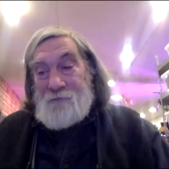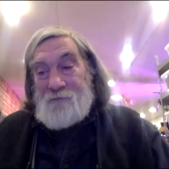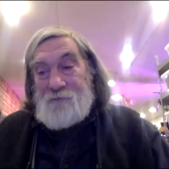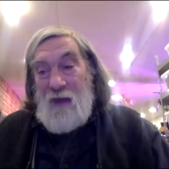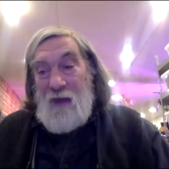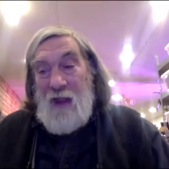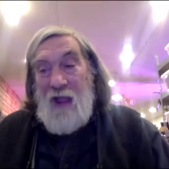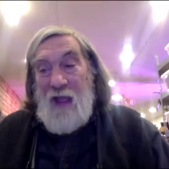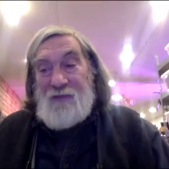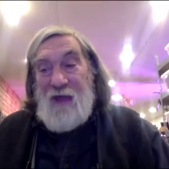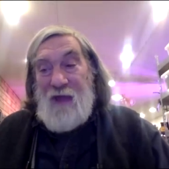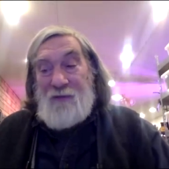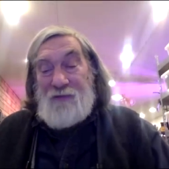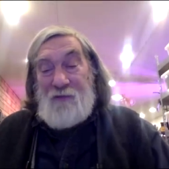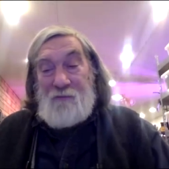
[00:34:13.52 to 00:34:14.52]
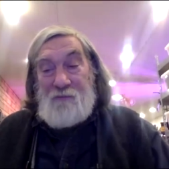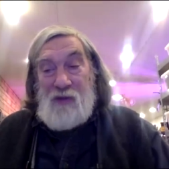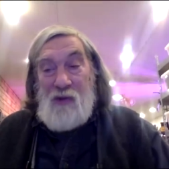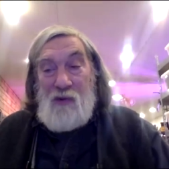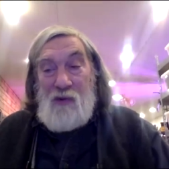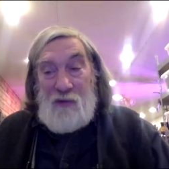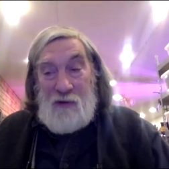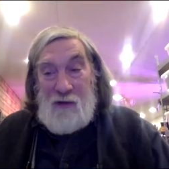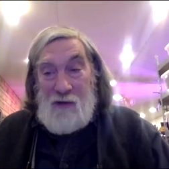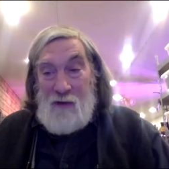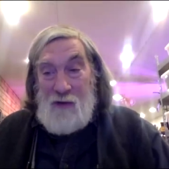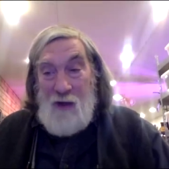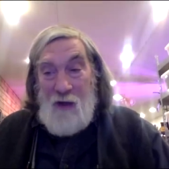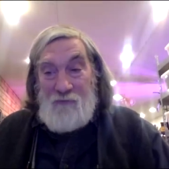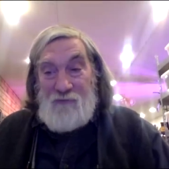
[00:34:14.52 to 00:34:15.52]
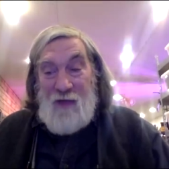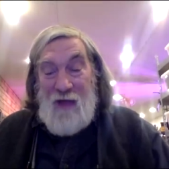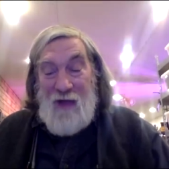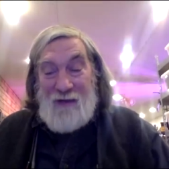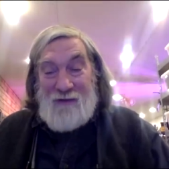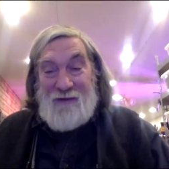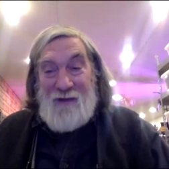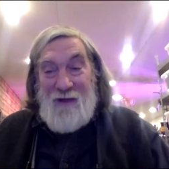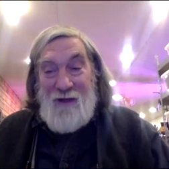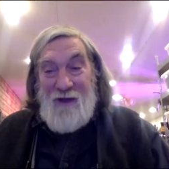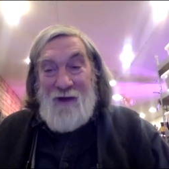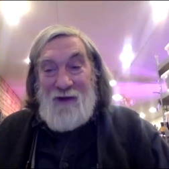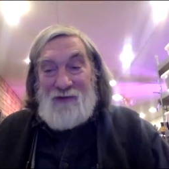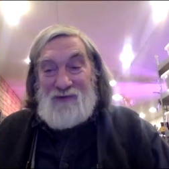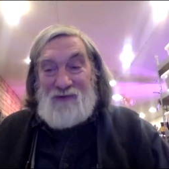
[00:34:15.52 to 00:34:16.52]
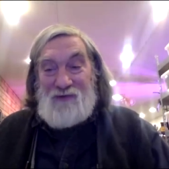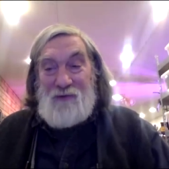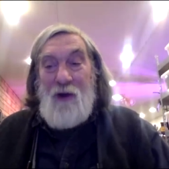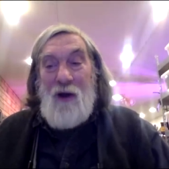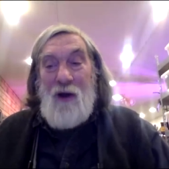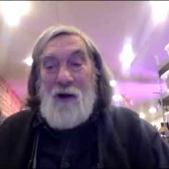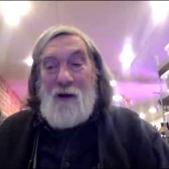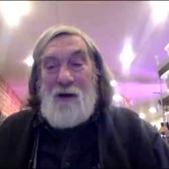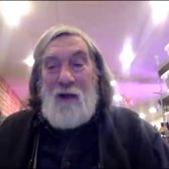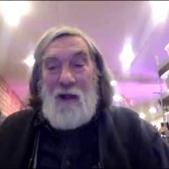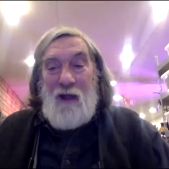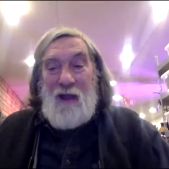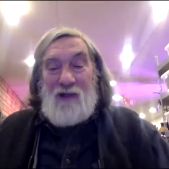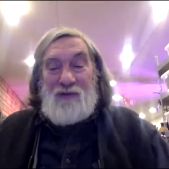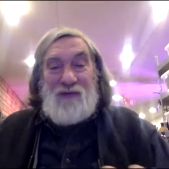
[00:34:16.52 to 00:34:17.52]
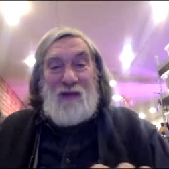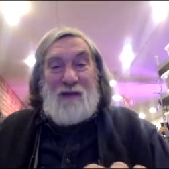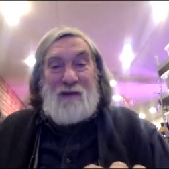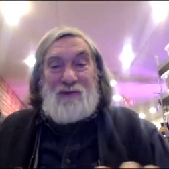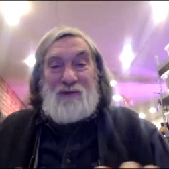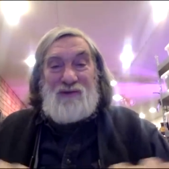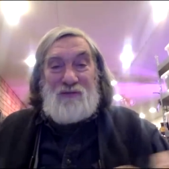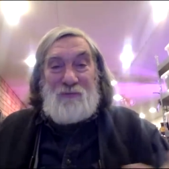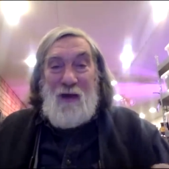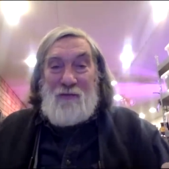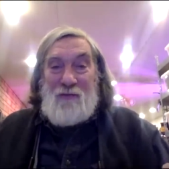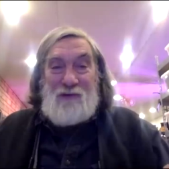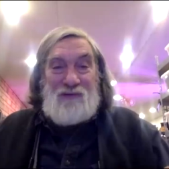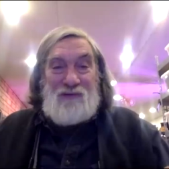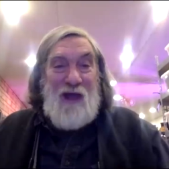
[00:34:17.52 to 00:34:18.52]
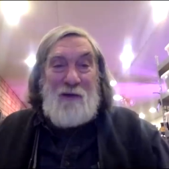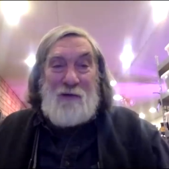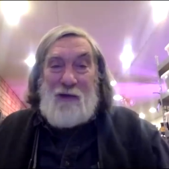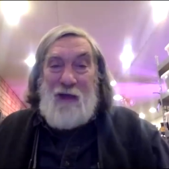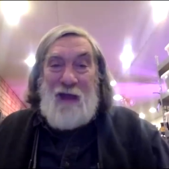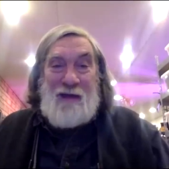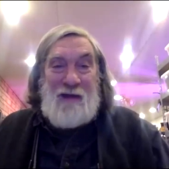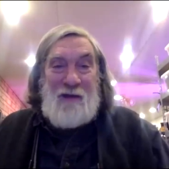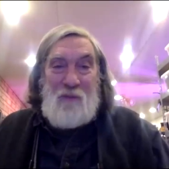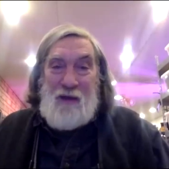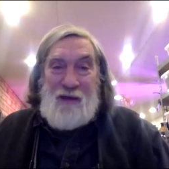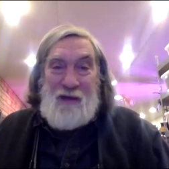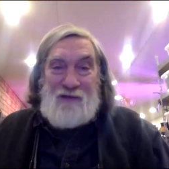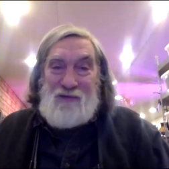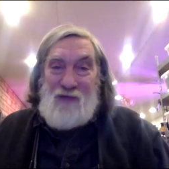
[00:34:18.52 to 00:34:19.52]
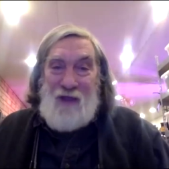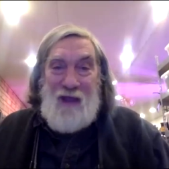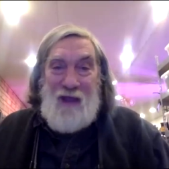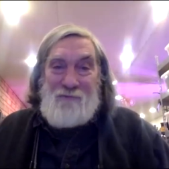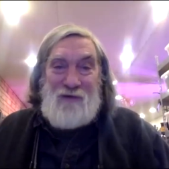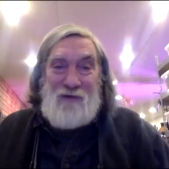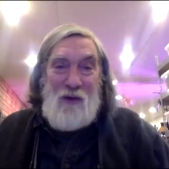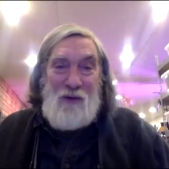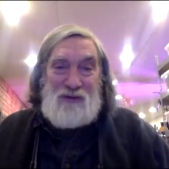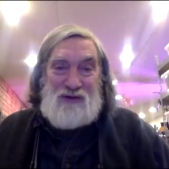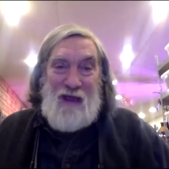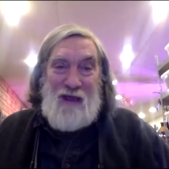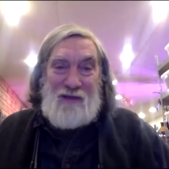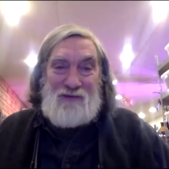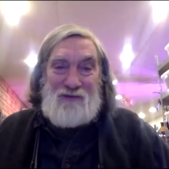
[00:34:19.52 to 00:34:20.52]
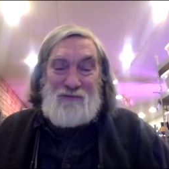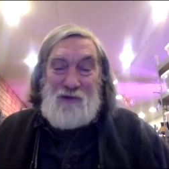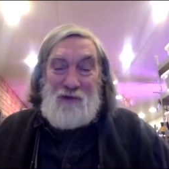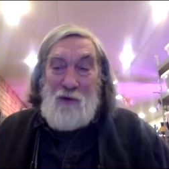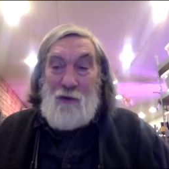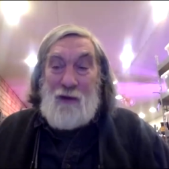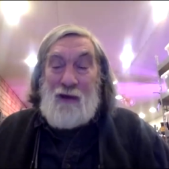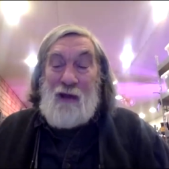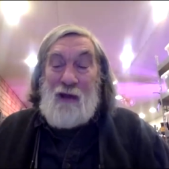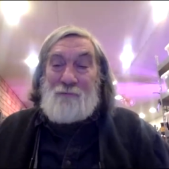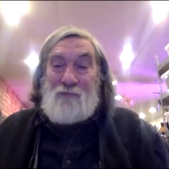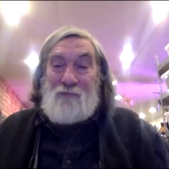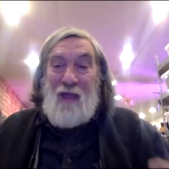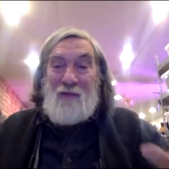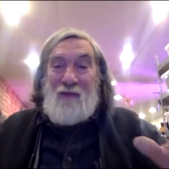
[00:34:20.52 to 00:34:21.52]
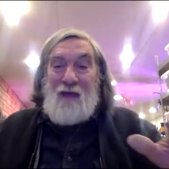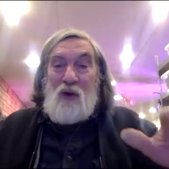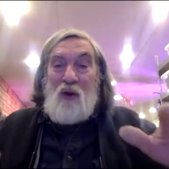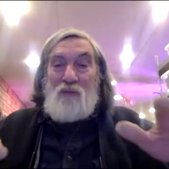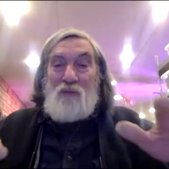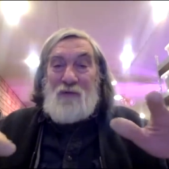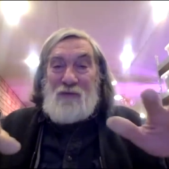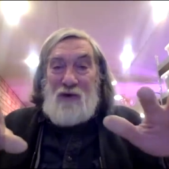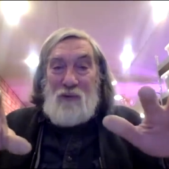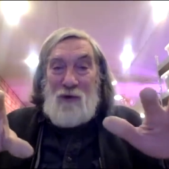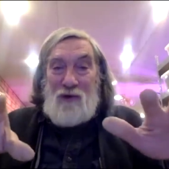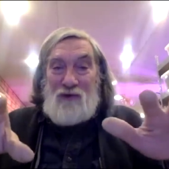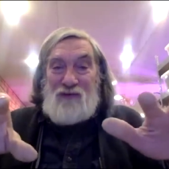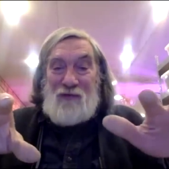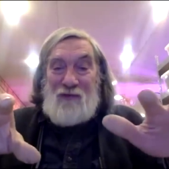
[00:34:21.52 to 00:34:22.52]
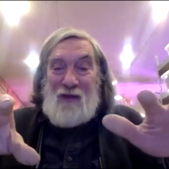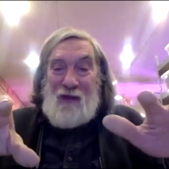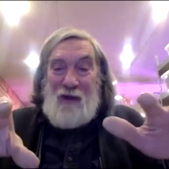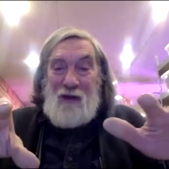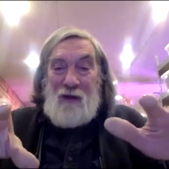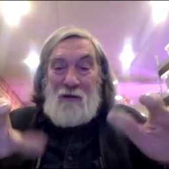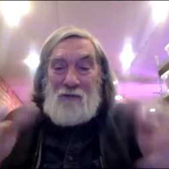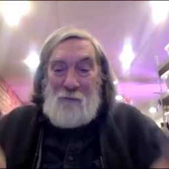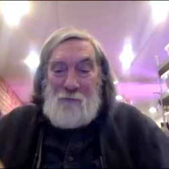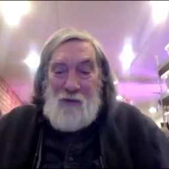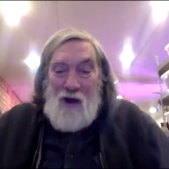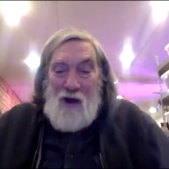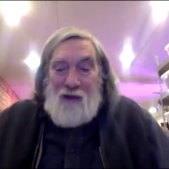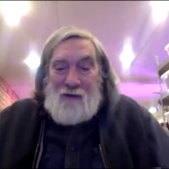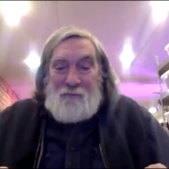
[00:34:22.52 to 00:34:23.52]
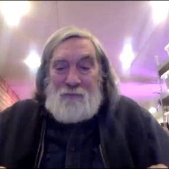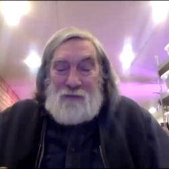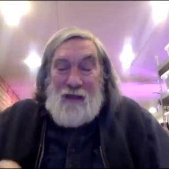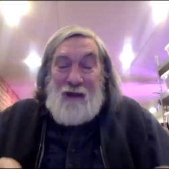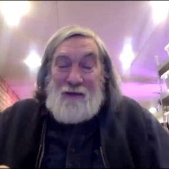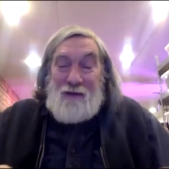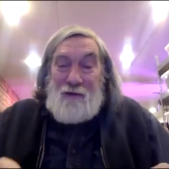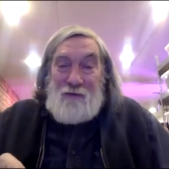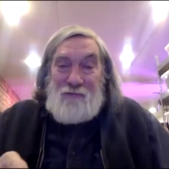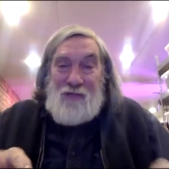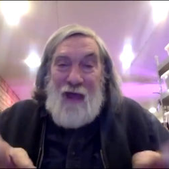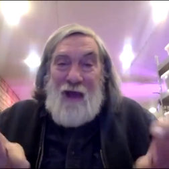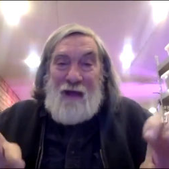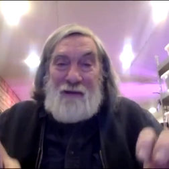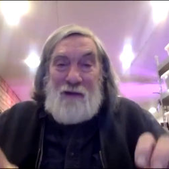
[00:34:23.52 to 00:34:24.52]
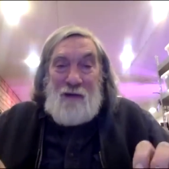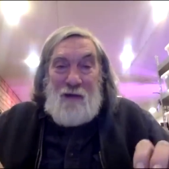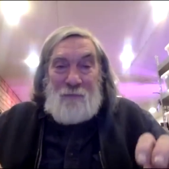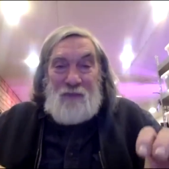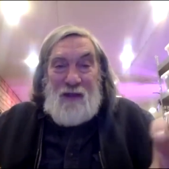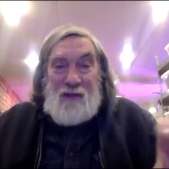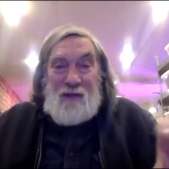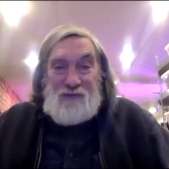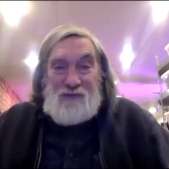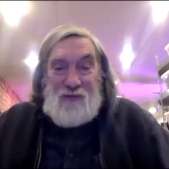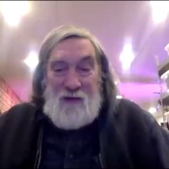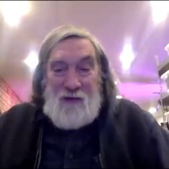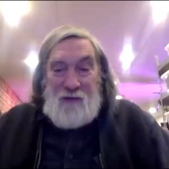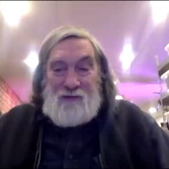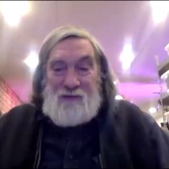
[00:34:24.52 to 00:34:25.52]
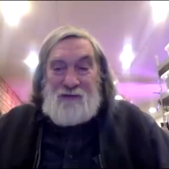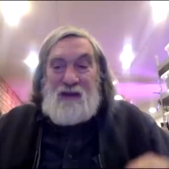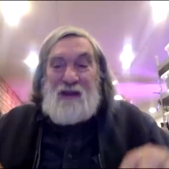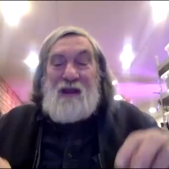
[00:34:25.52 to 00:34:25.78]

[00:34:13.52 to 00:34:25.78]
Um, and then the beauty of that uh, straw is that it smothers out any weeds. They have no chance of growing. And then over the course of the year, the bottom layer of that is